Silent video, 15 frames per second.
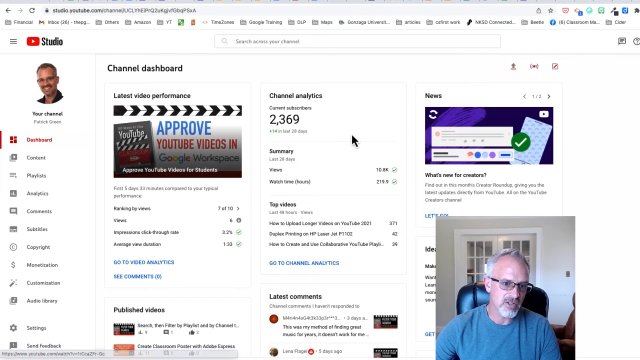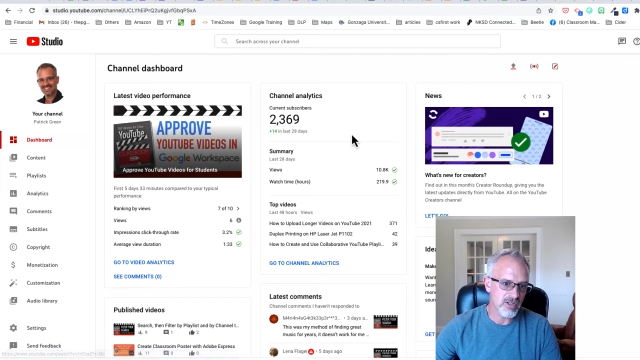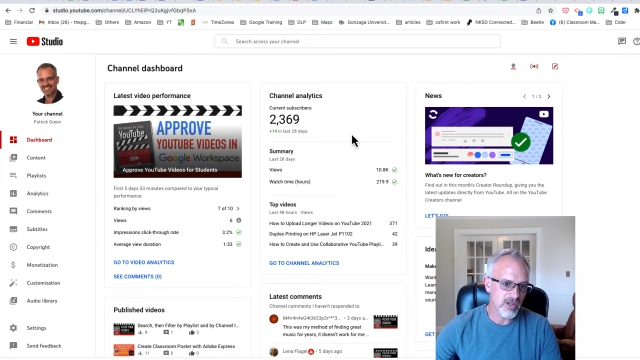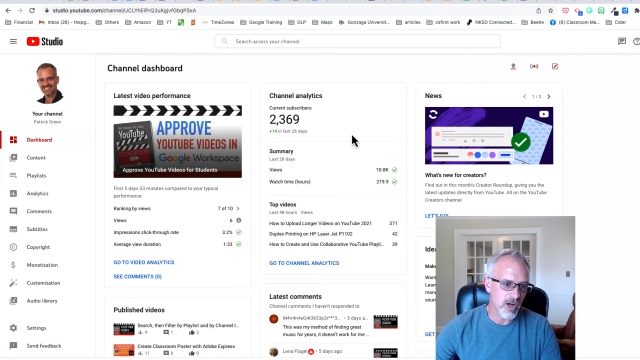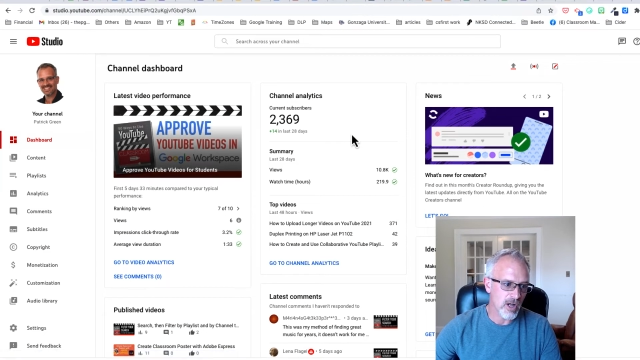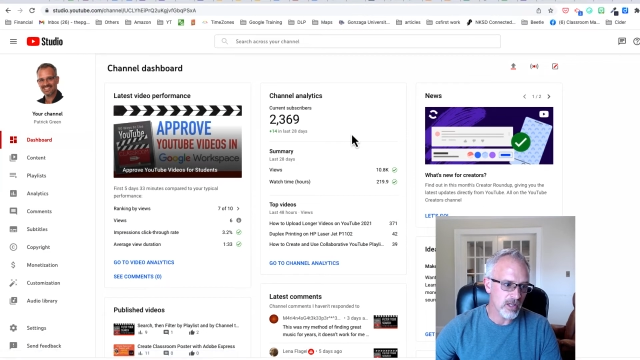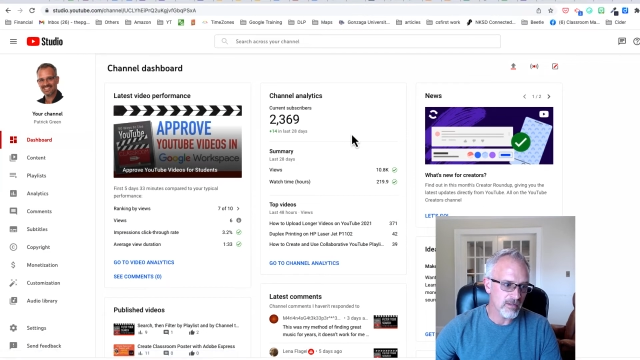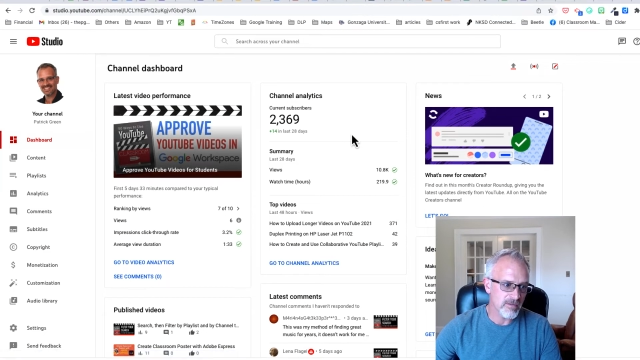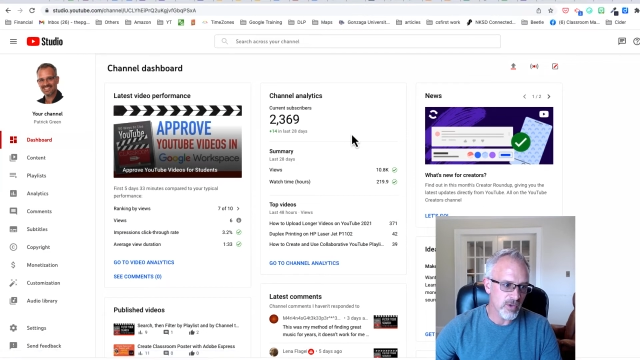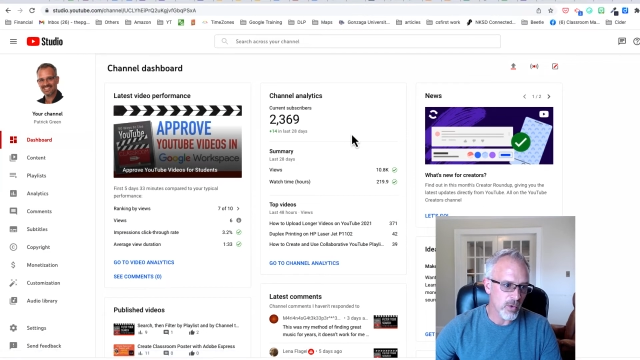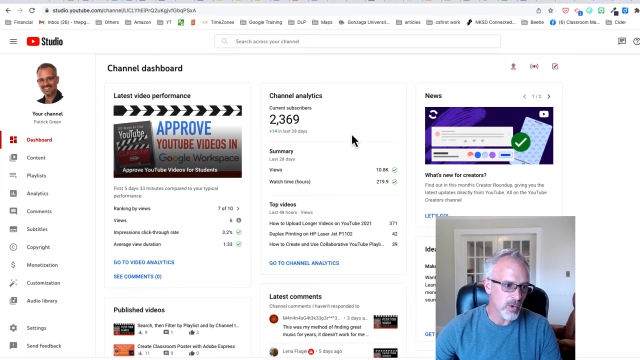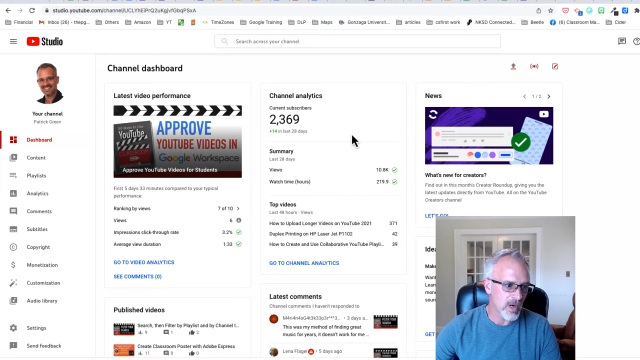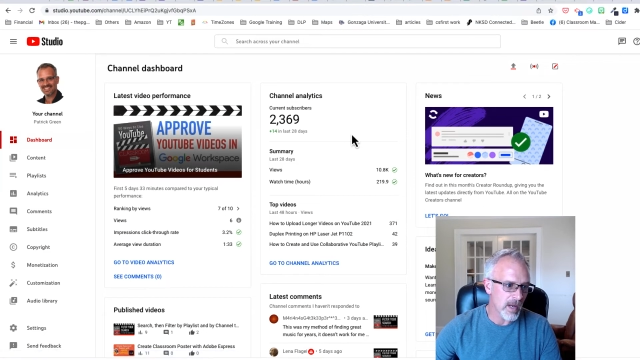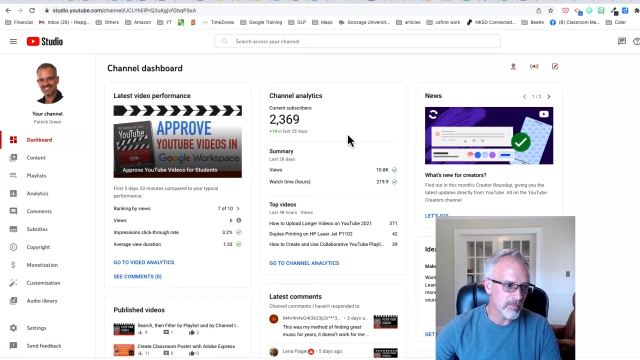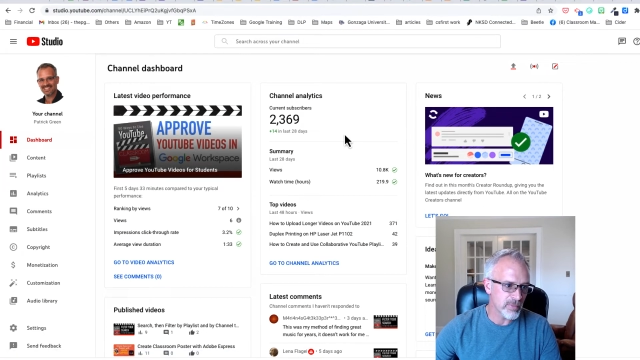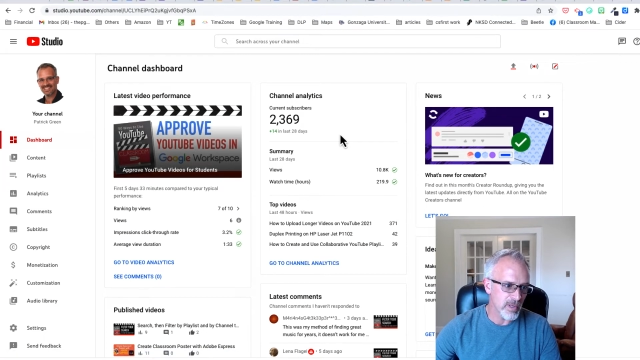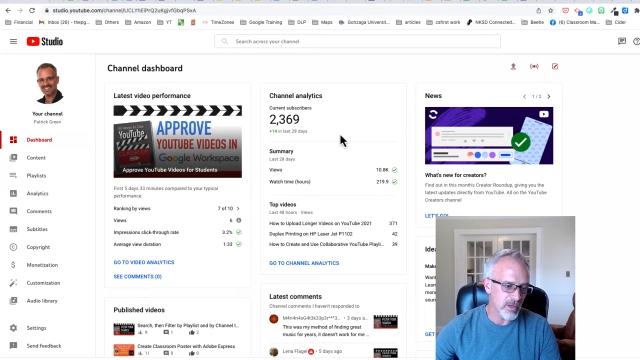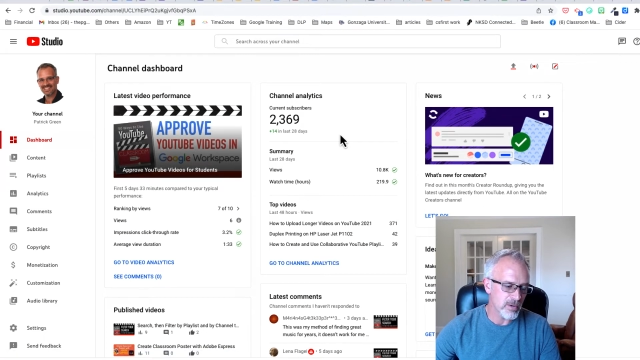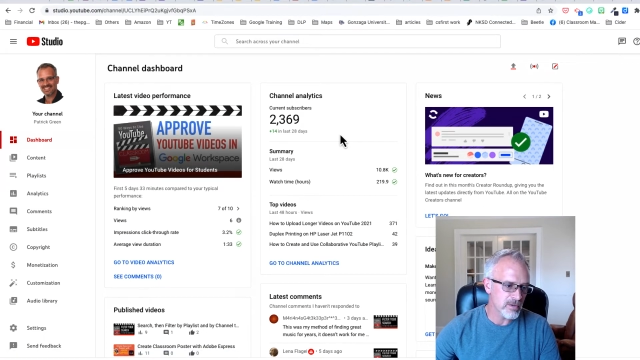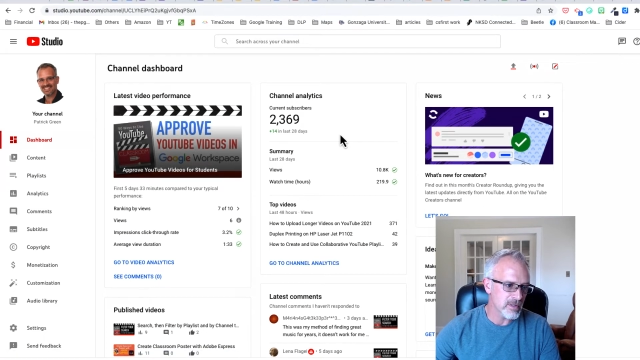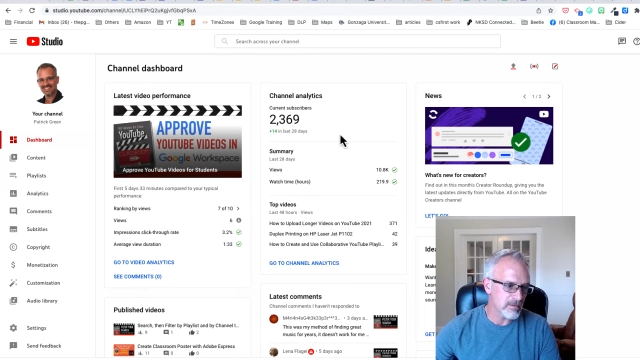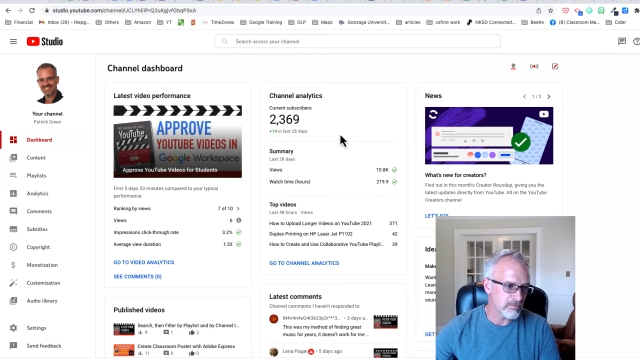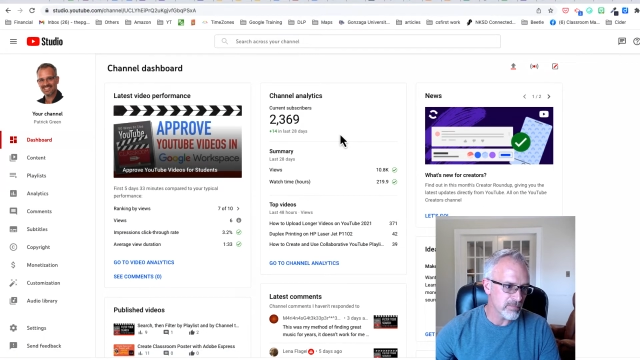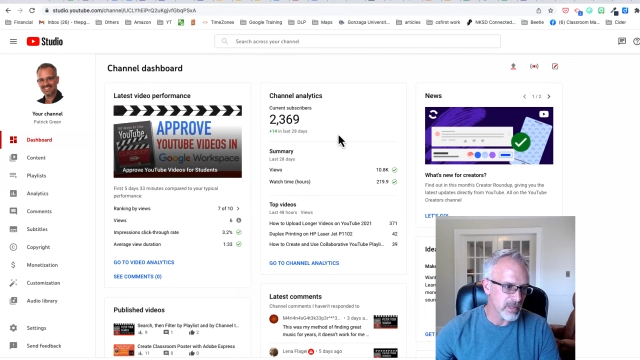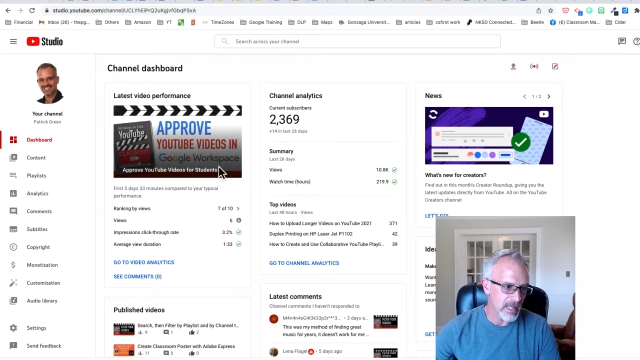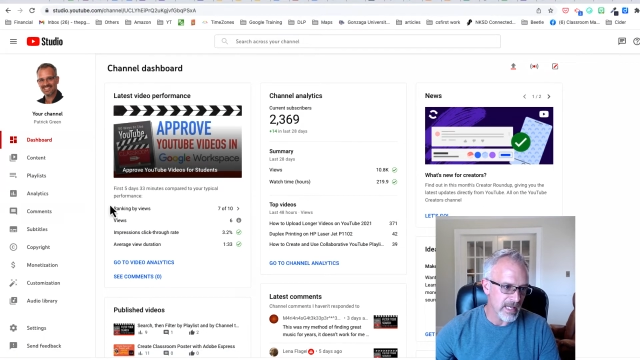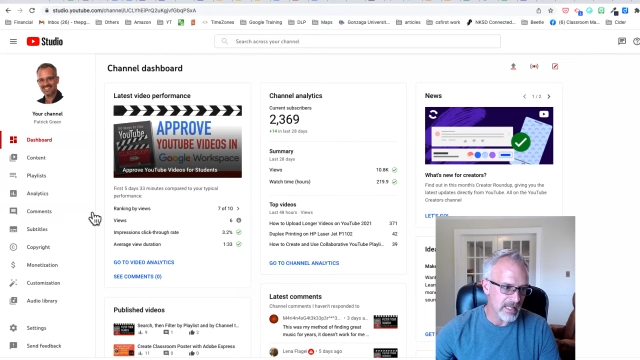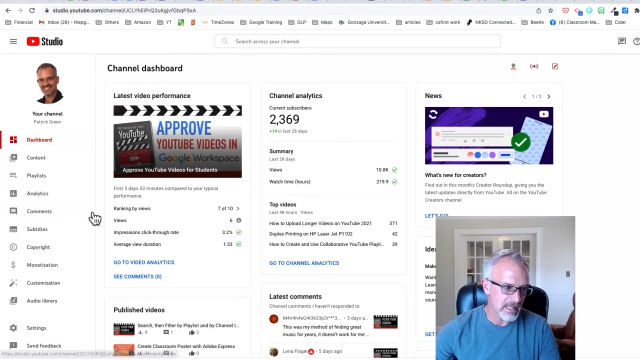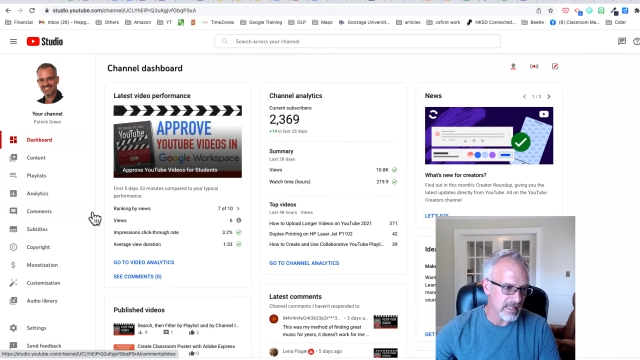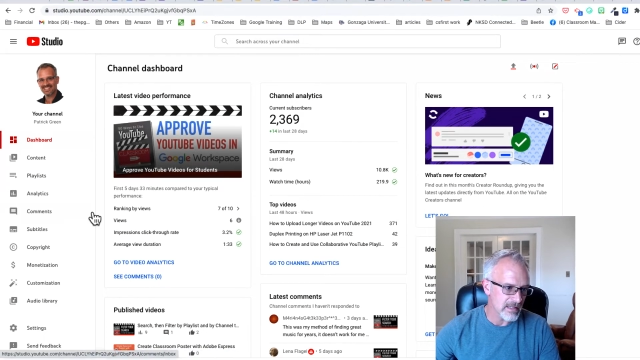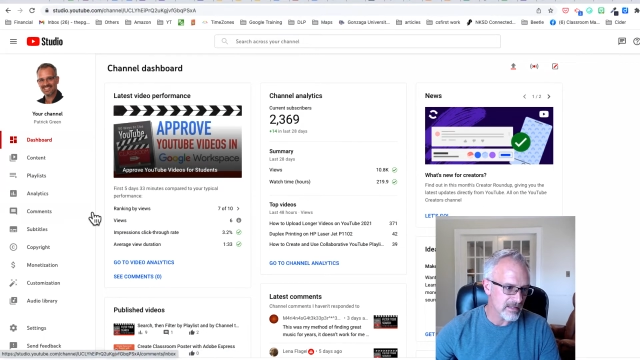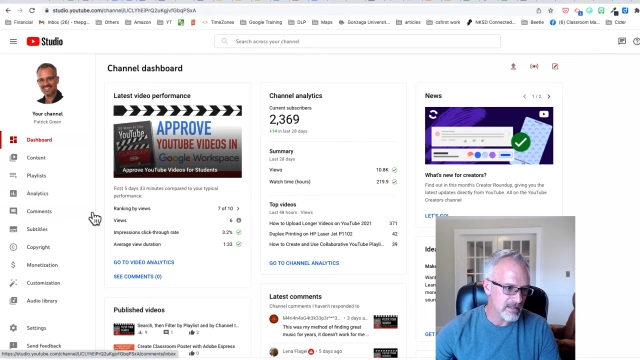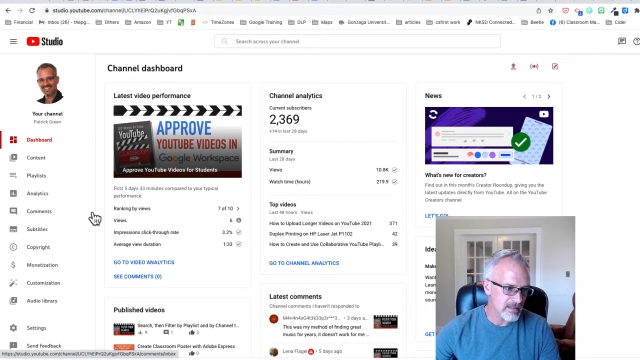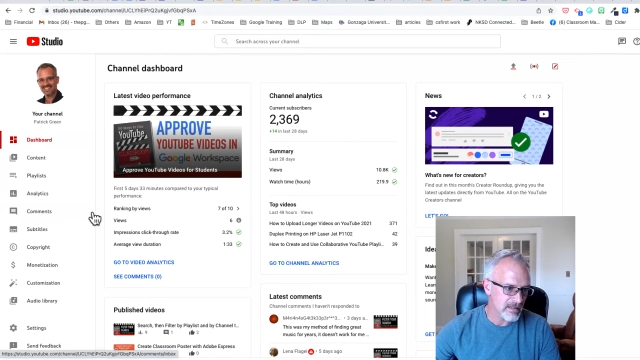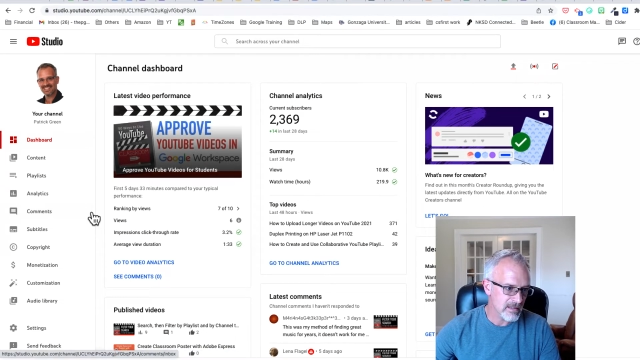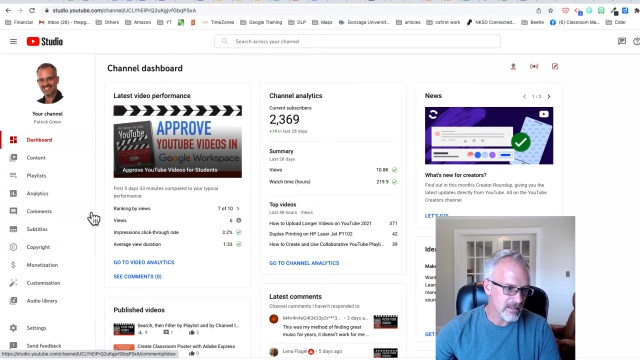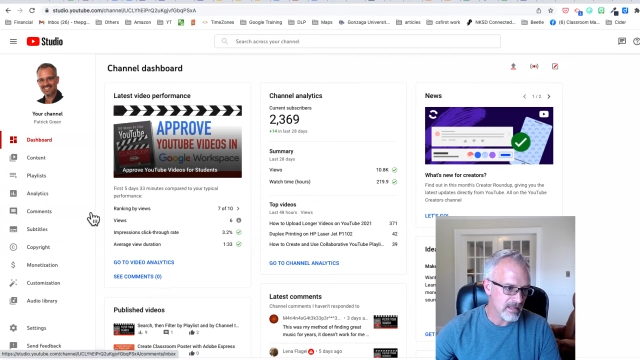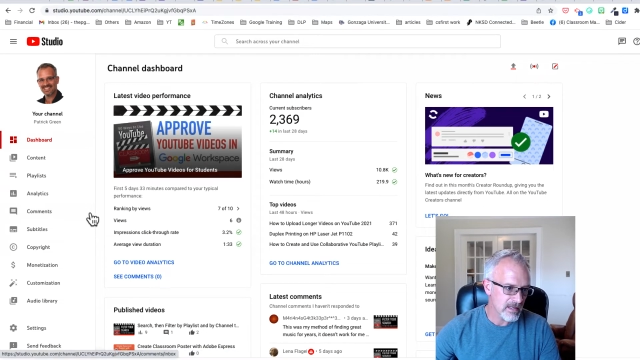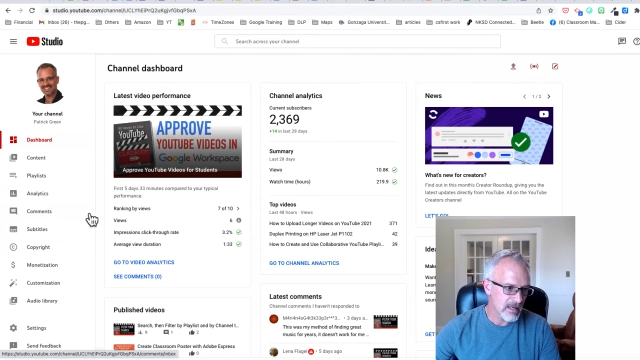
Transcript: all of your uploads and playlists.